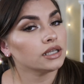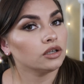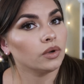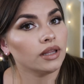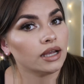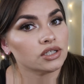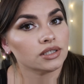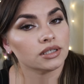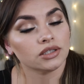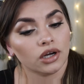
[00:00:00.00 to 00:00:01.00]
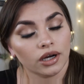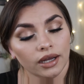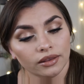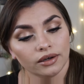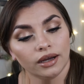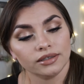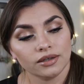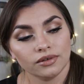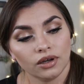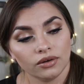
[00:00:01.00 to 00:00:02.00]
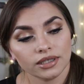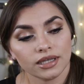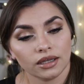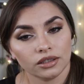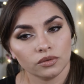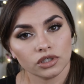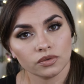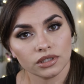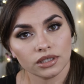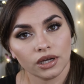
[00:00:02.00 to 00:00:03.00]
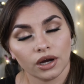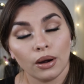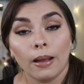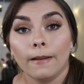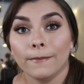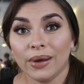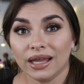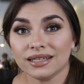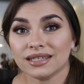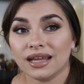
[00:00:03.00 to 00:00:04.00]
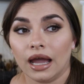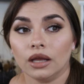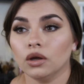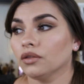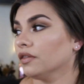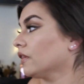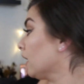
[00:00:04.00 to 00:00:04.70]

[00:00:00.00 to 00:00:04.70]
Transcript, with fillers: tell you what lashes these are either. I don't know exactly which ones they are. But I know that